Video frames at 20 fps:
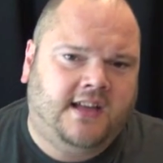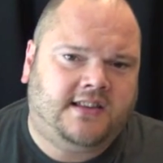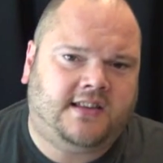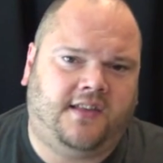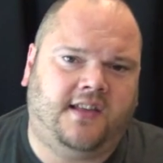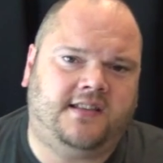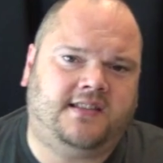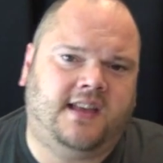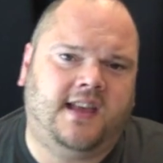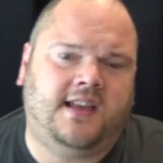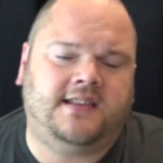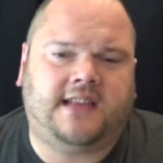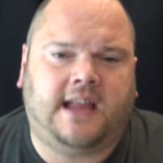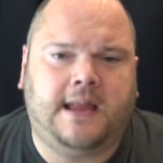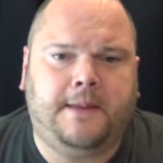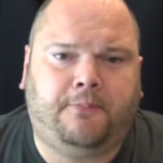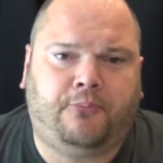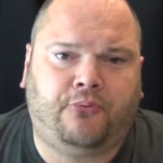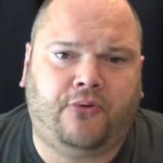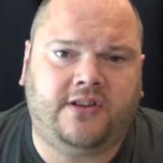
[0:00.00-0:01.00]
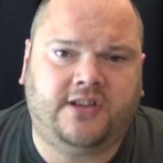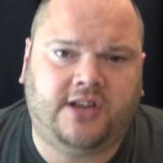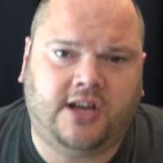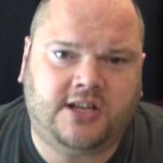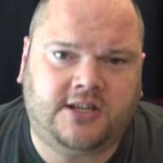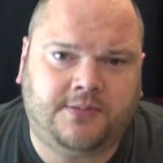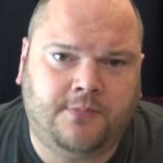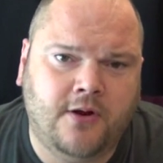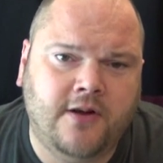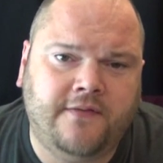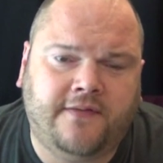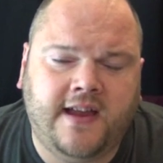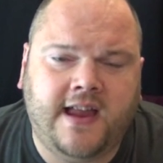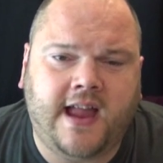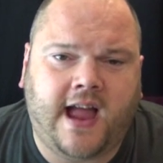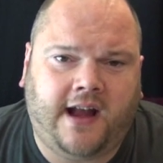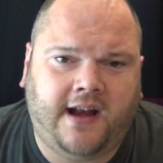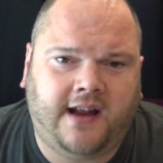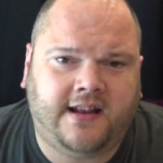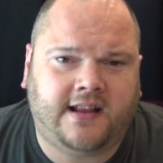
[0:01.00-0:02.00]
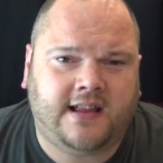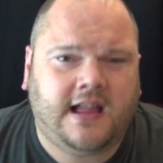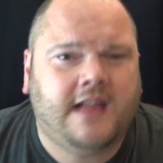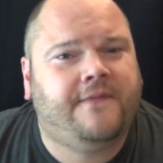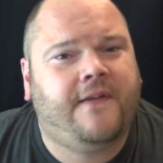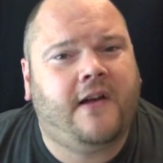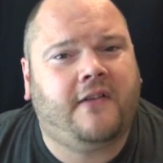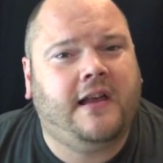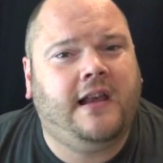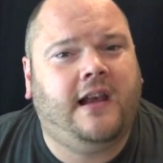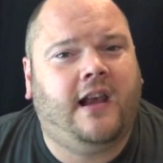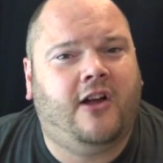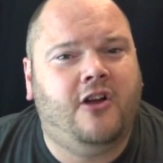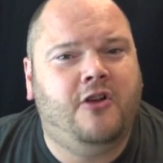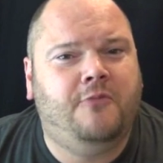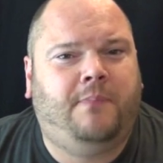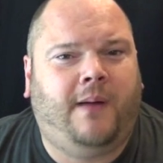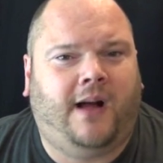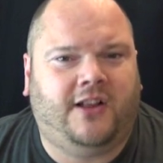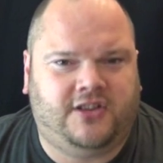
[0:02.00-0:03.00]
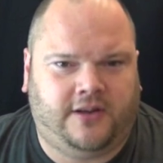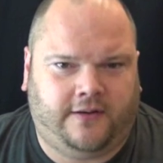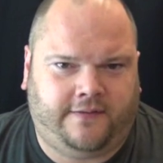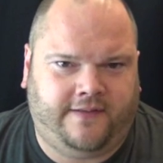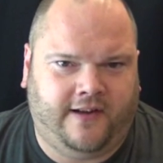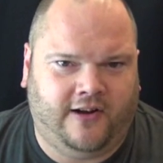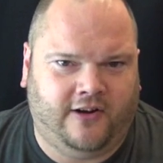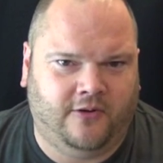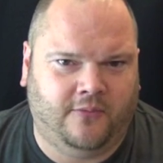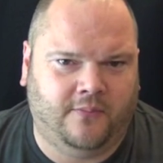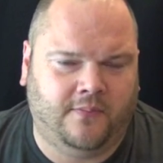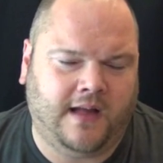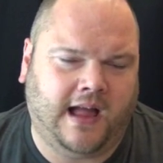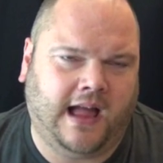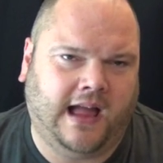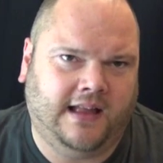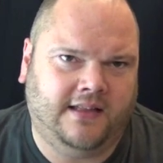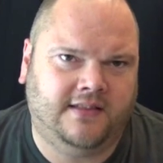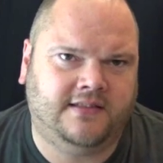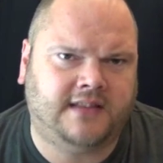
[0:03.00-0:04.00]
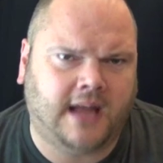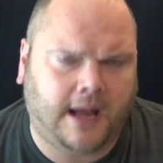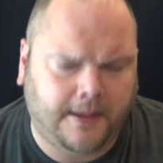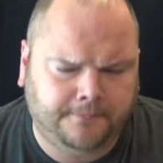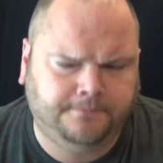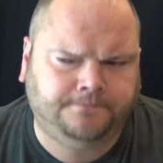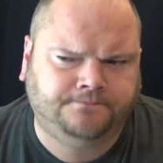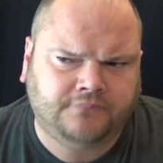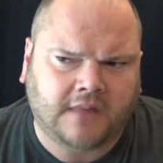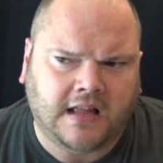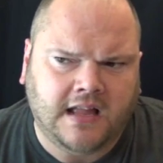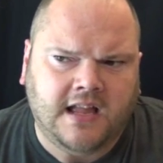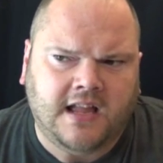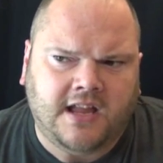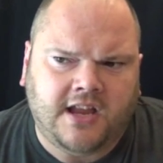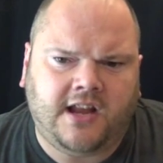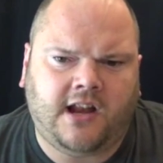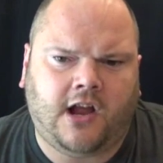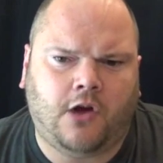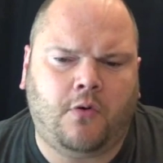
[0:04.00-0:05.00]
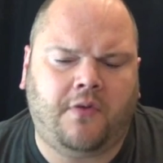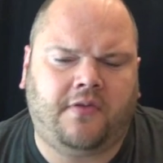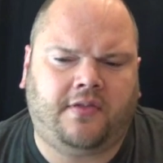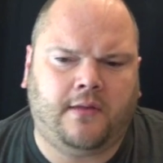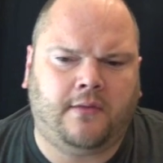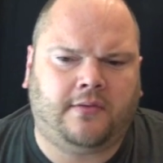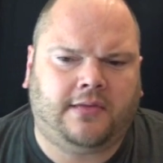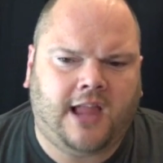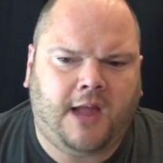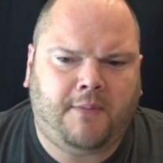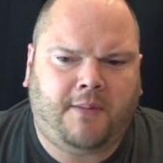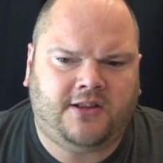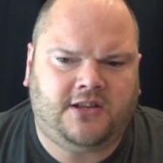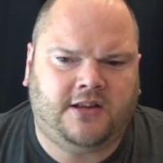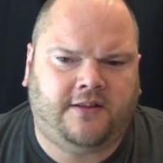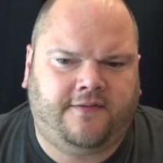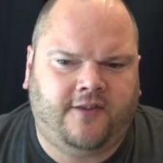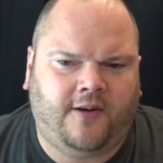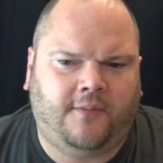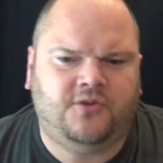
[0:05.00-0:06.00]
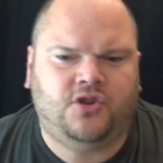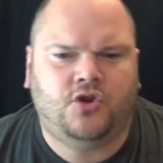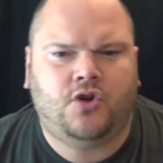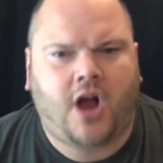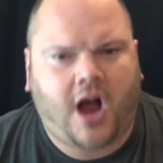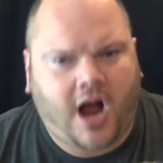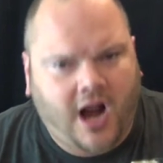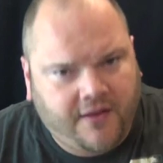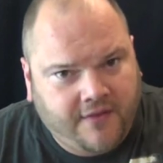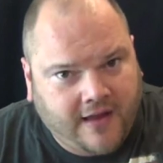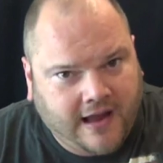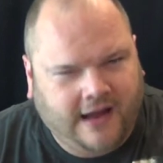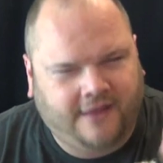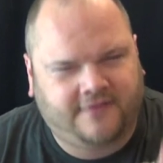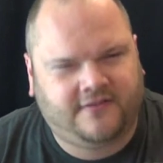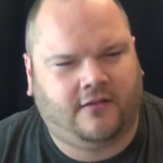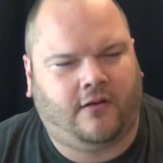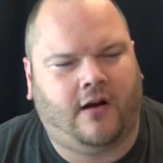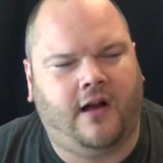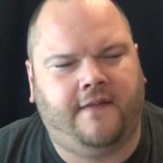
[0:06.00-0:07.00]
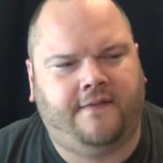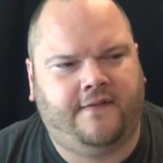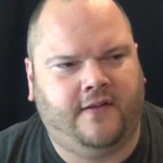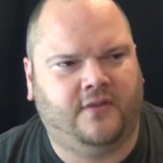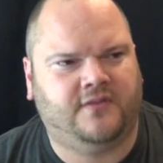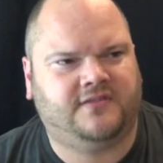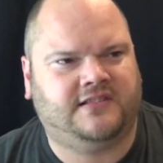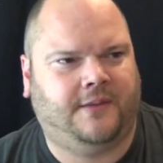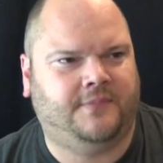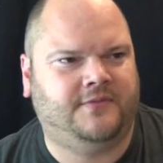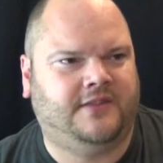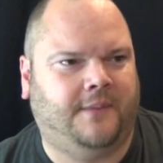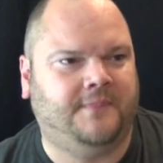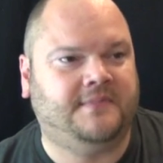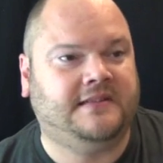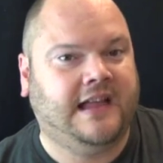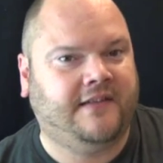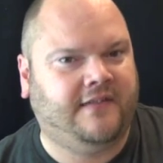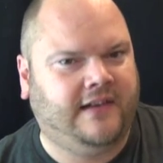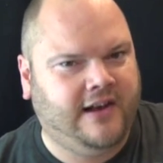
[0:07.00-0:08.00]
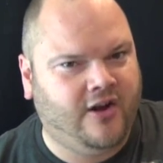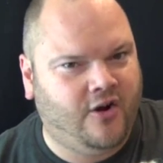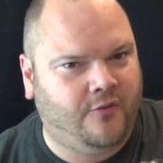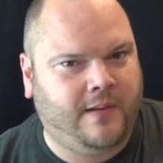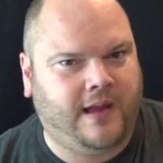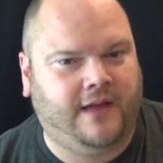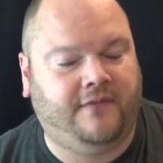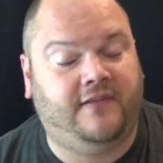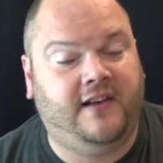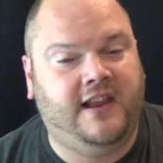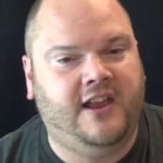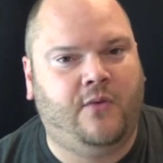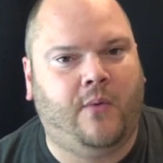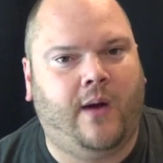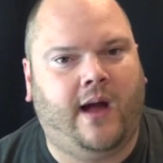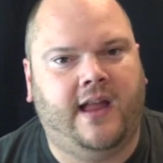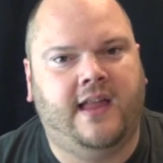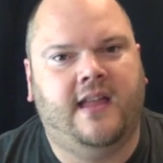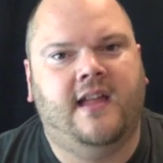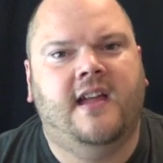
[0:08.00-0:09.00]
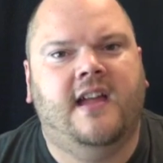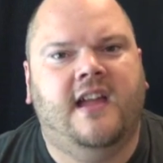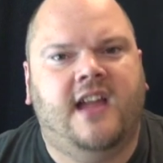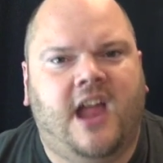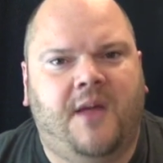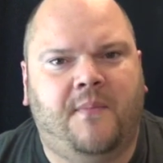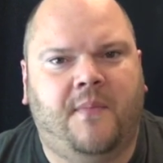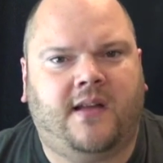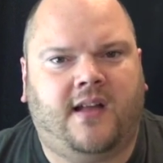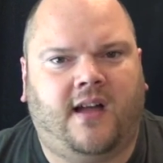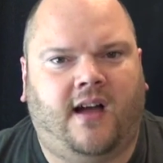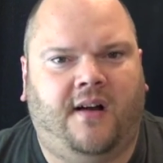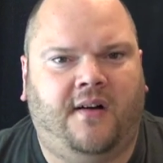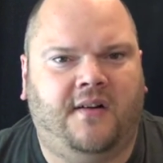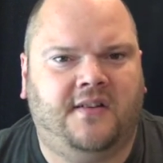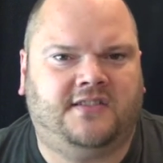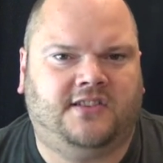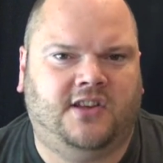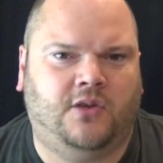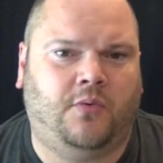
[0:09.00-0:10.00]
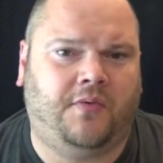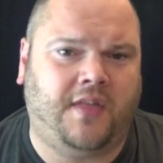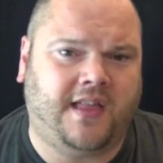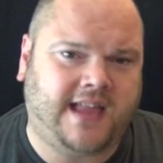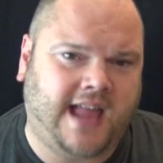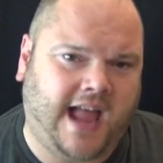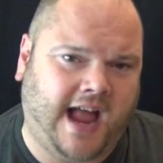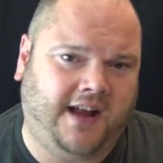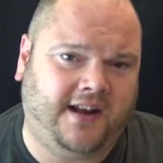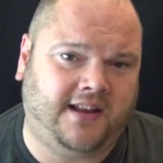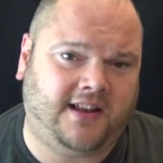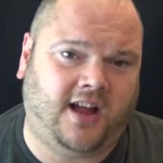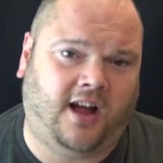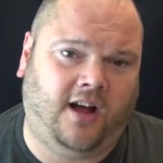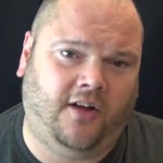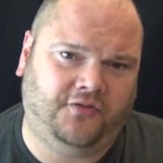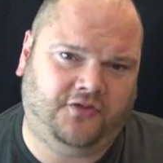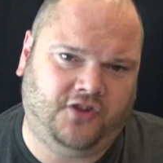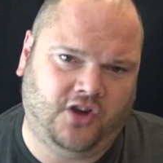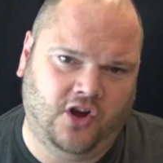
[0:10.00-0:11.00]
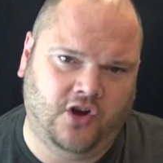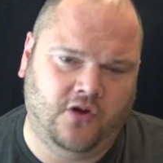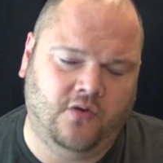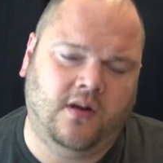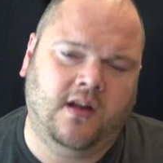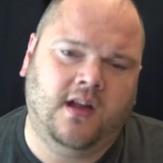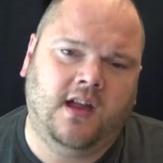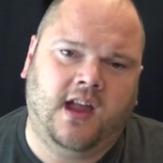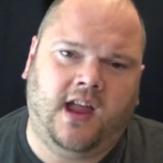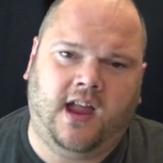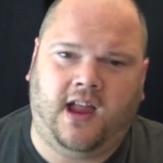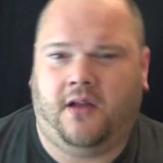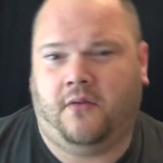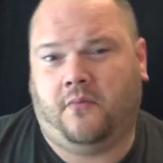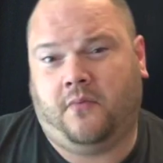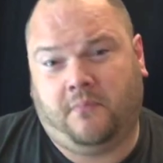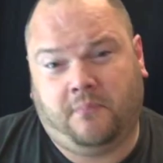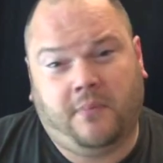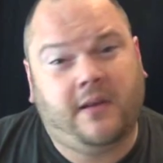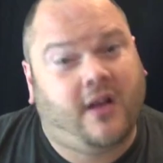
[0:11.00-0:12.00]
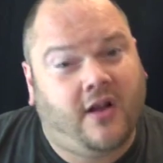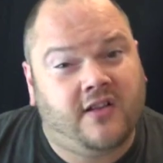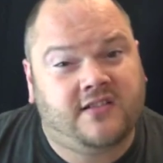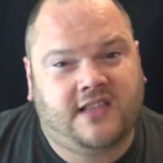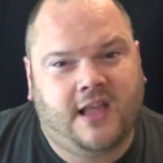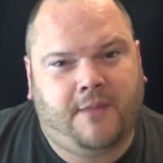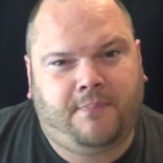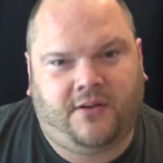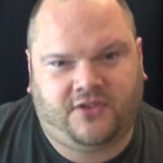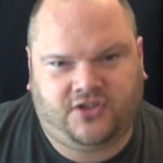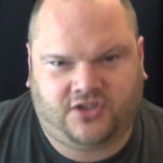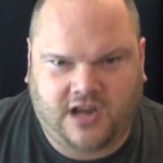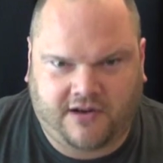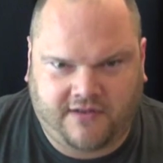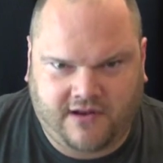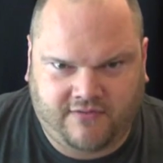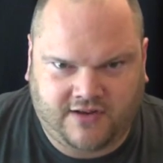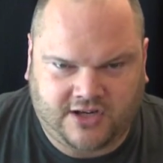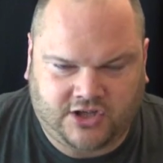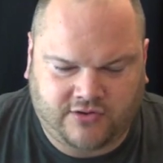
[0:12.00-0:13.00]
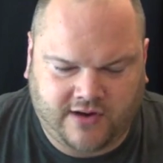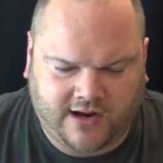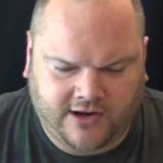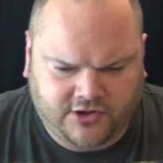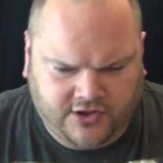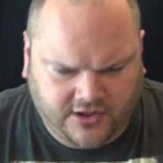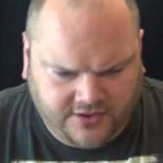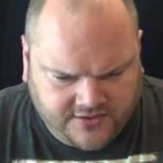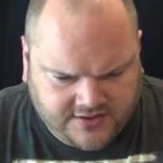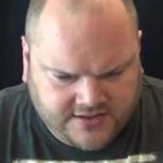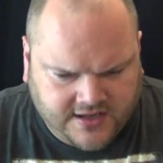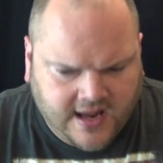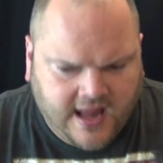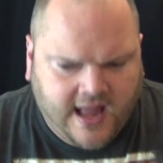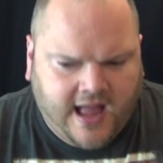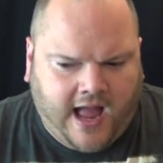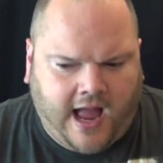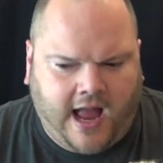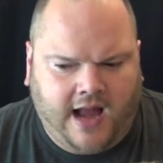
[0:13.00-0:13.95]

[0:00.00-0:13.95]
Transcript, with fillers: So this is a British movie, and it is a very low budget film, and. Um, you know, with, with low budget films, you kind of have to, I feel, sometimes give a little bit of leeway in regards to what they can and can't do it, because of their budgetary restrictions.